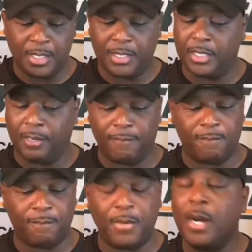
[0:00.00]
get a
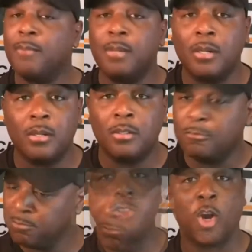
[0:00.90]
fumble,
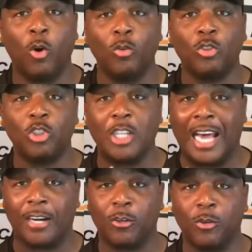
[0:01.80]
don't
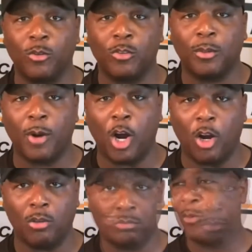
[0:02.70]
lateral the ball.